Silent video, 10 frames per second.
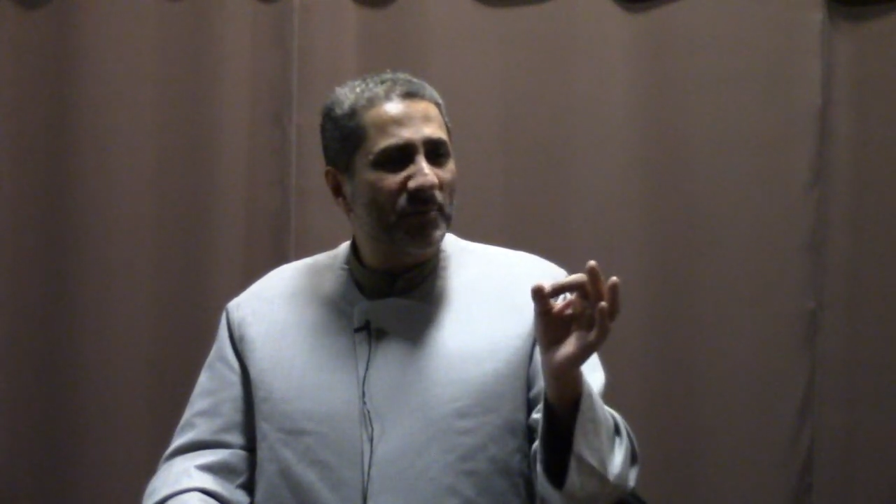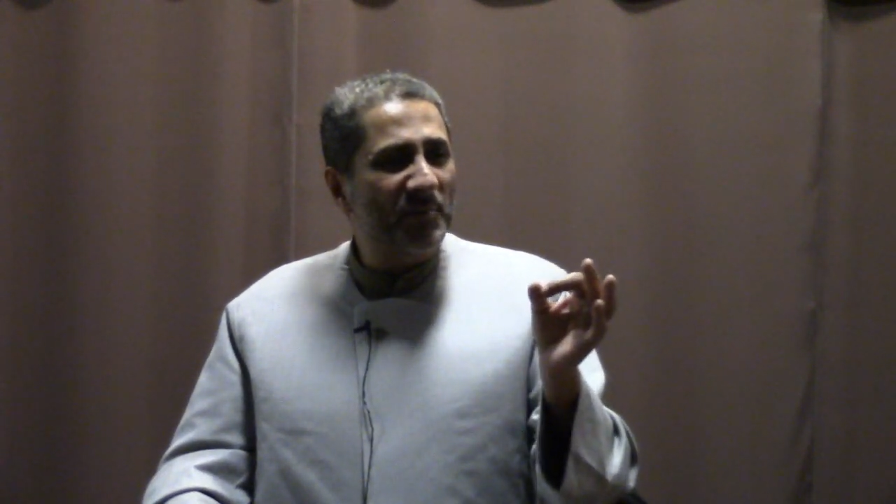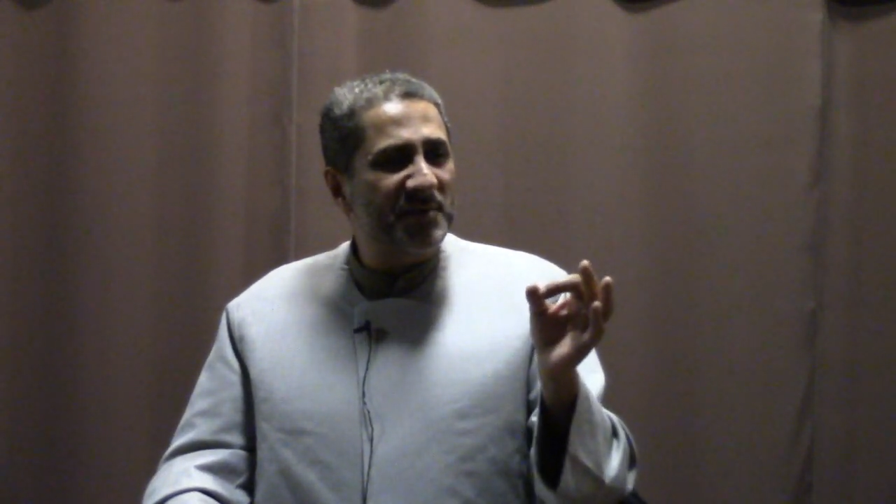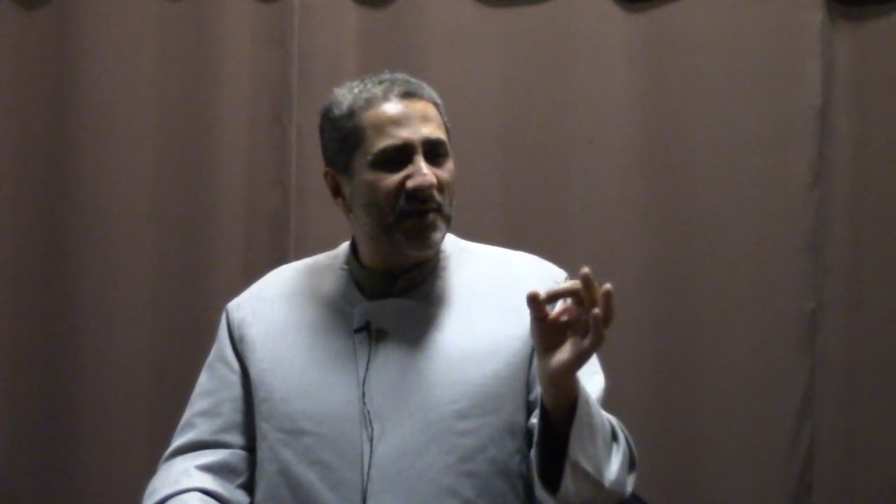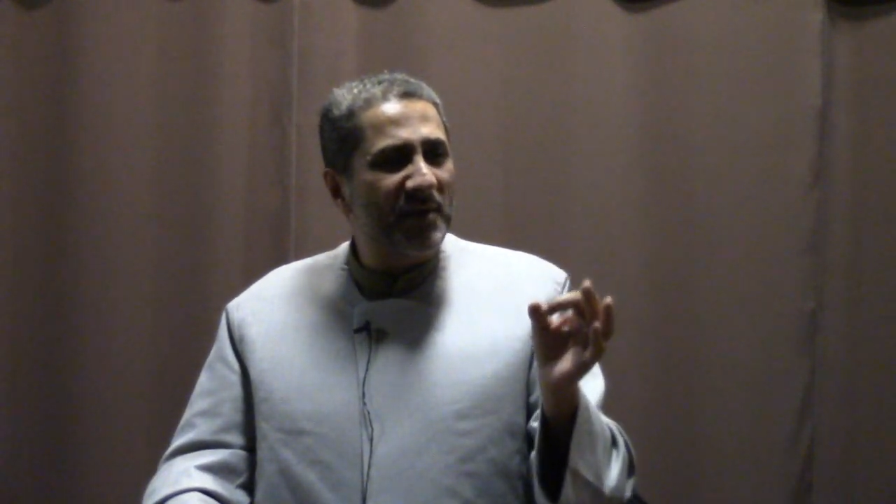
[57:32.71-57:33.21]
from
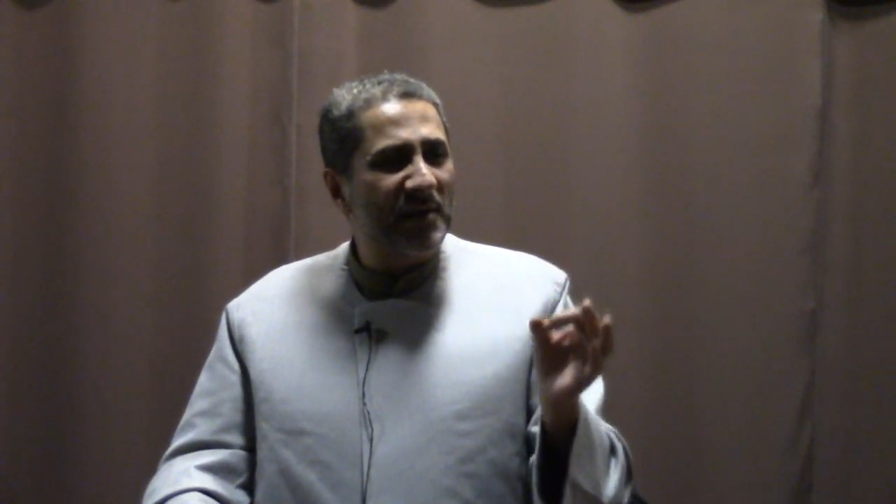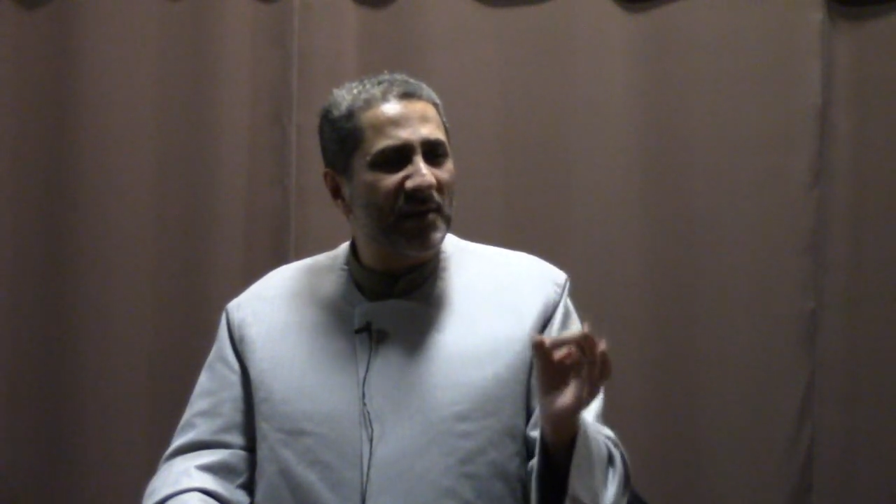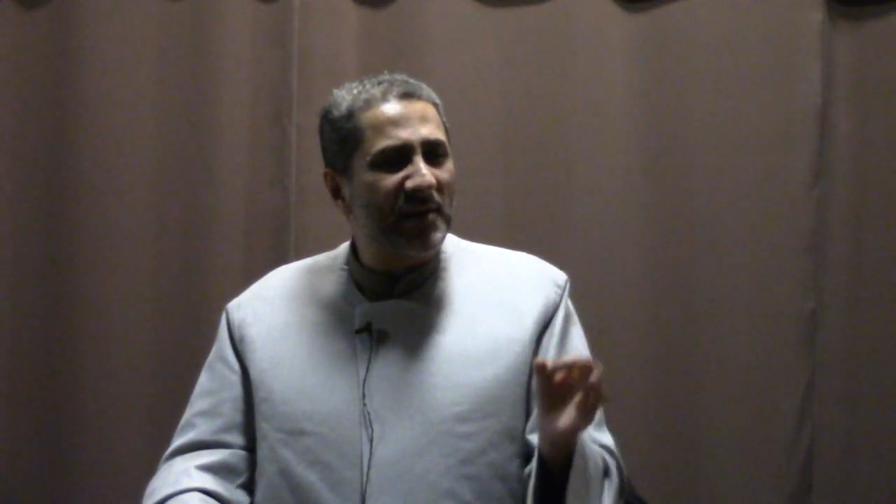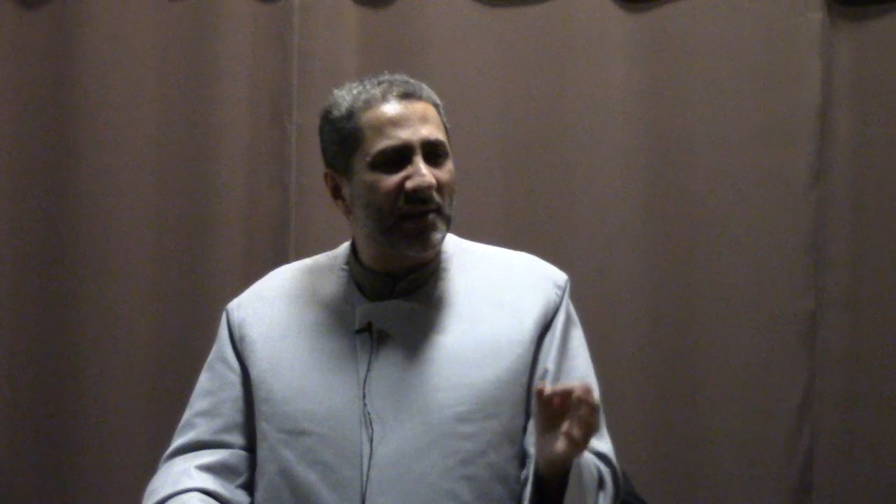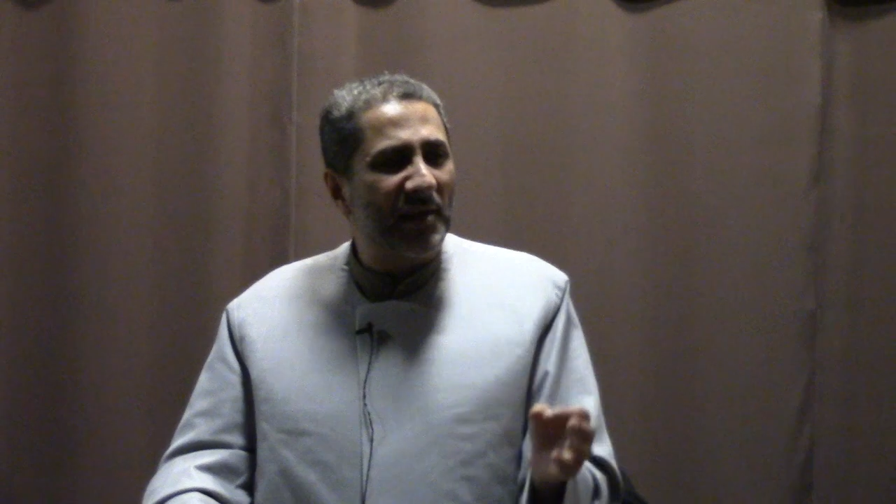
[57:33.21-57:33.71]
the
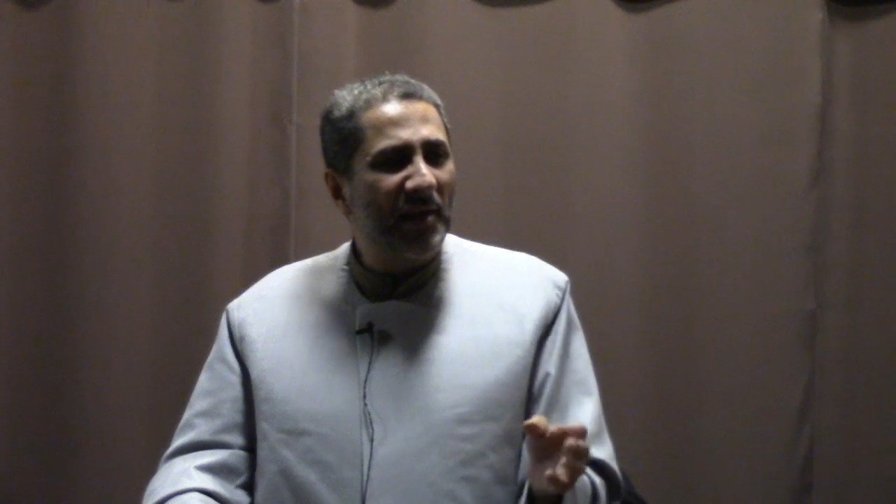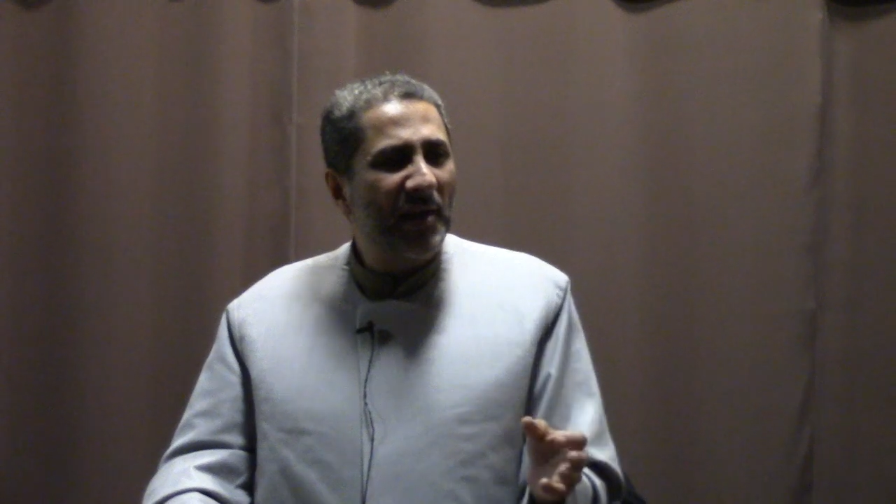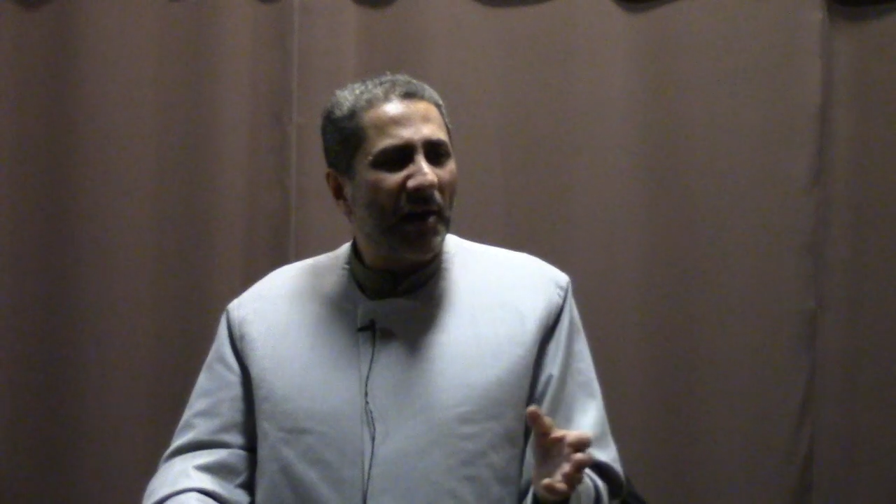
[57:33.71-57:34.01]
Zakirin.